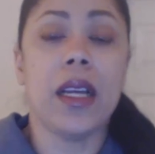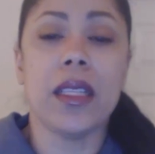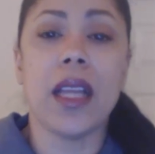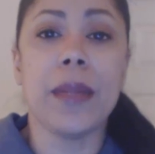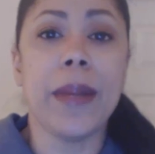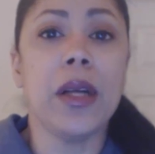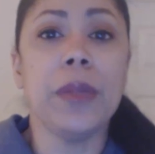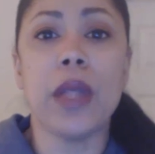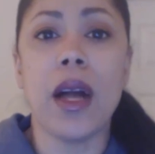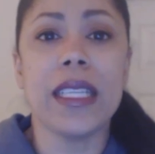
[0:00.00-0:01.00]
a lot
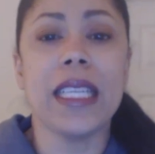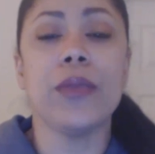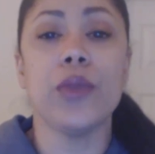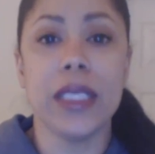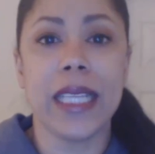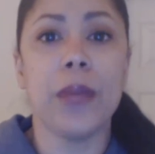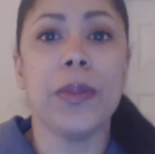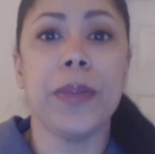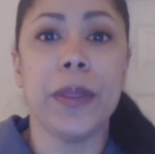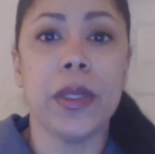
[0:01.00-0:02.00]
about blogging and really
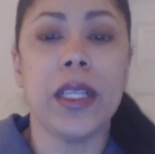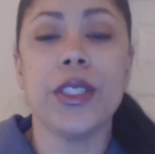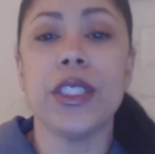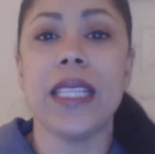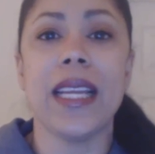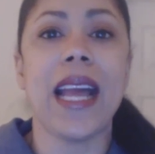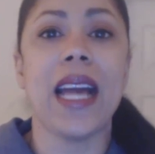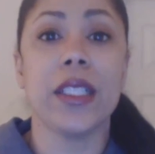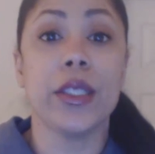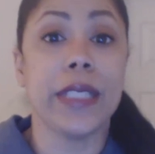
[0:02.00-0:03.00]
helping people understand
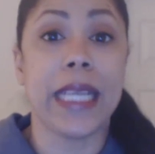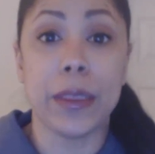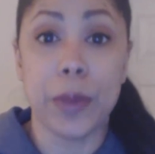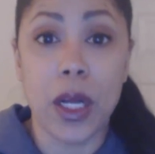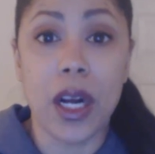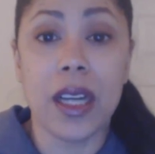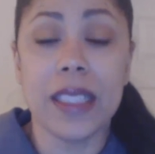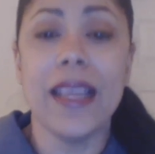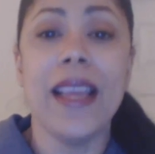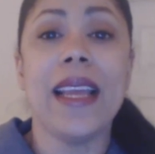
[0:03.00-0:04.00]
how to create a blog